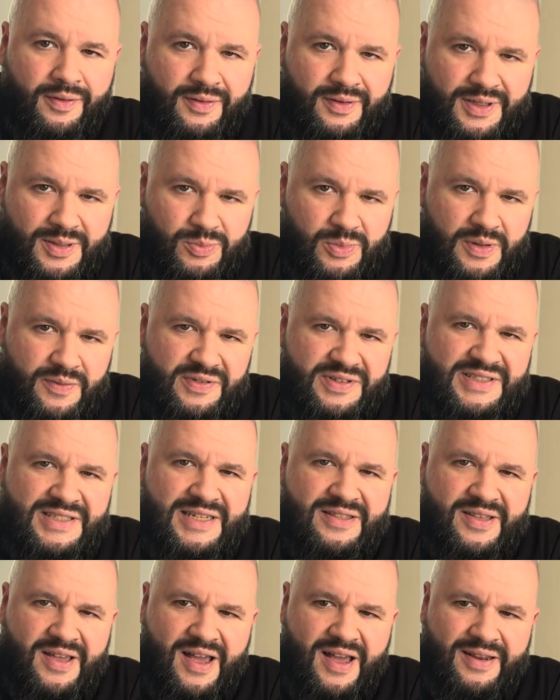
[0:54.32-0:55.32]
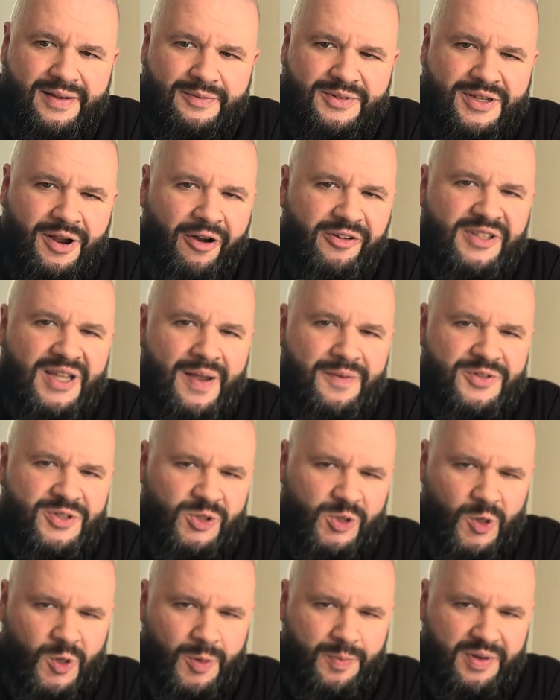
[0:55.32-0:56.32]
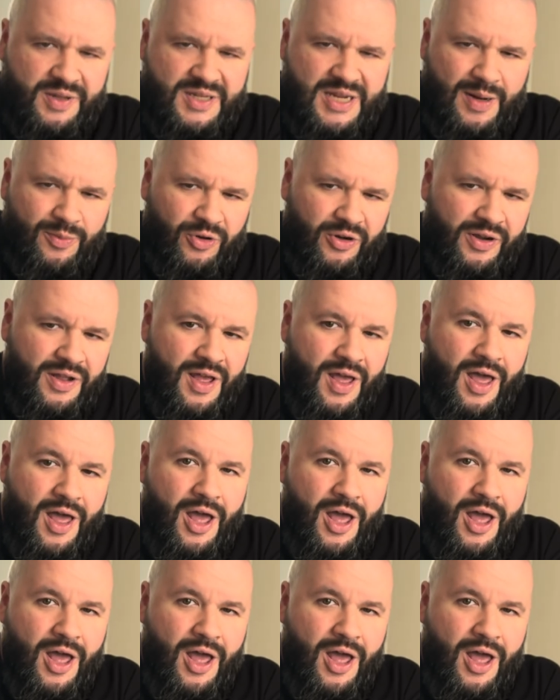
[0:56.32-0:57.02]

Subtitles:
Can we even see that? It's a hard time showing up on camera.